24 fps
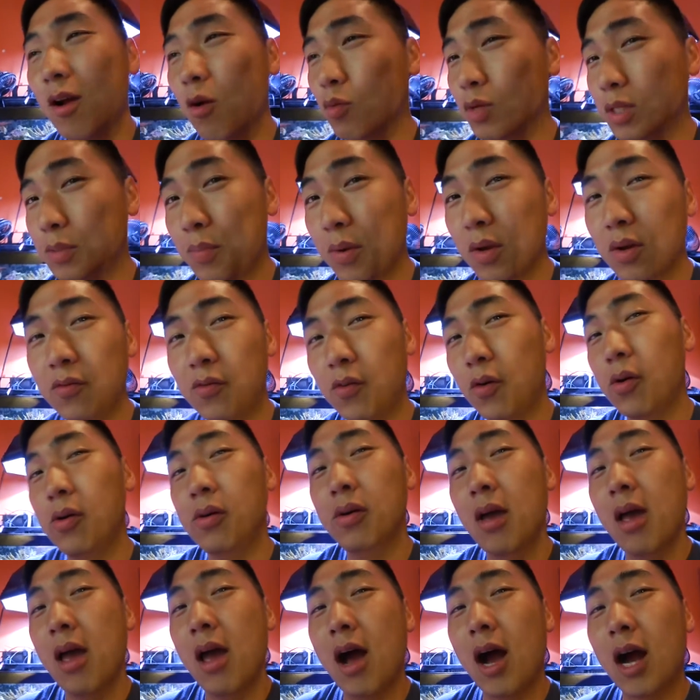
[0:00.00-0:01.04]
It was beautiful,
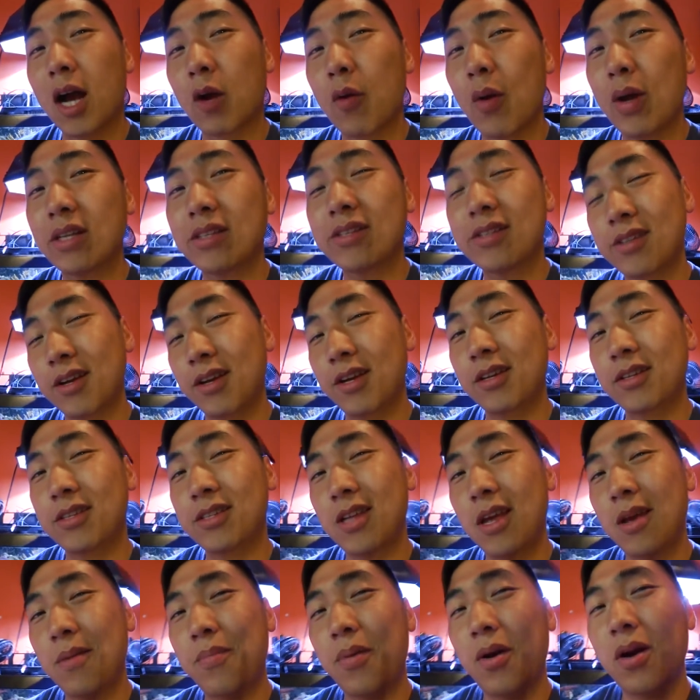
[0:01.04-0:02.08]
a great sta
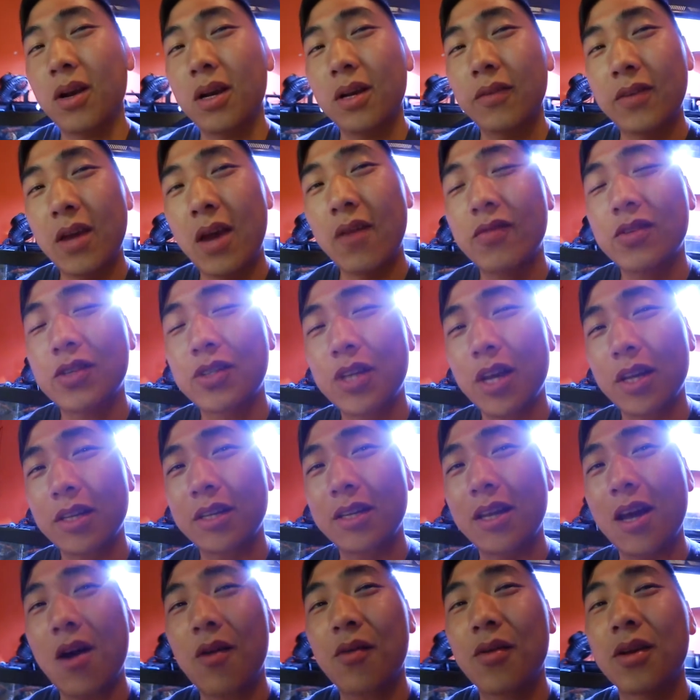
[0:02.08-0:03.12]
state park if you haven't checked
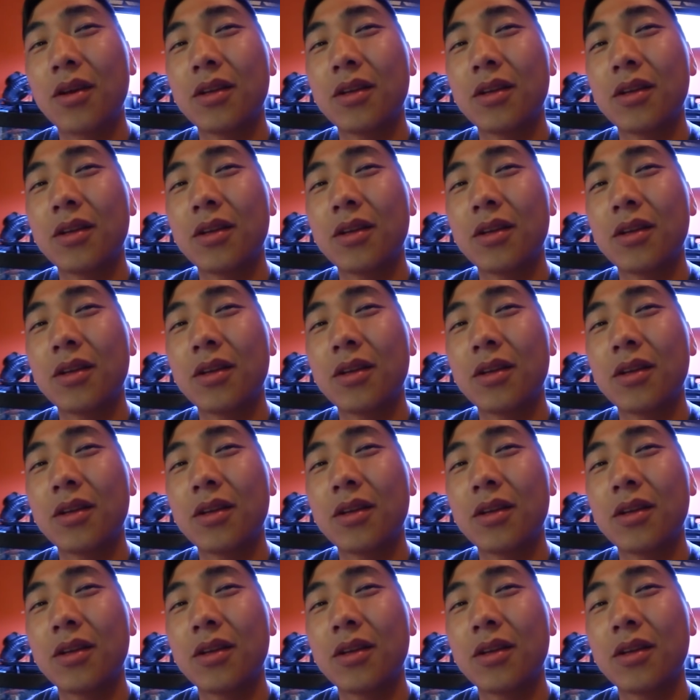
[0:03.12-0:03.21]
it out.